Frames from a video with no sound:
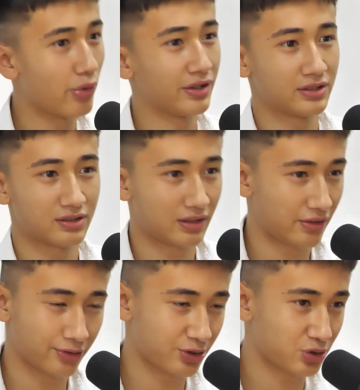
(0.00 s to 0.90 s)
It
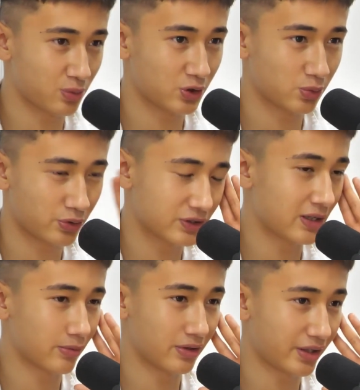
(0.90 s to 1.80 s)
gives us so much more time
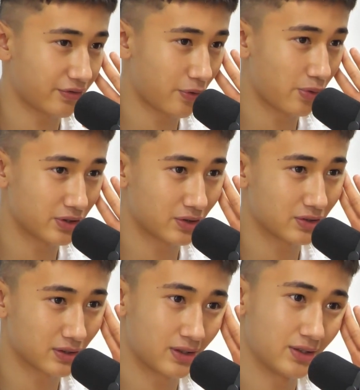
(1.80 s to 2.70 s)
on like focusing on studies.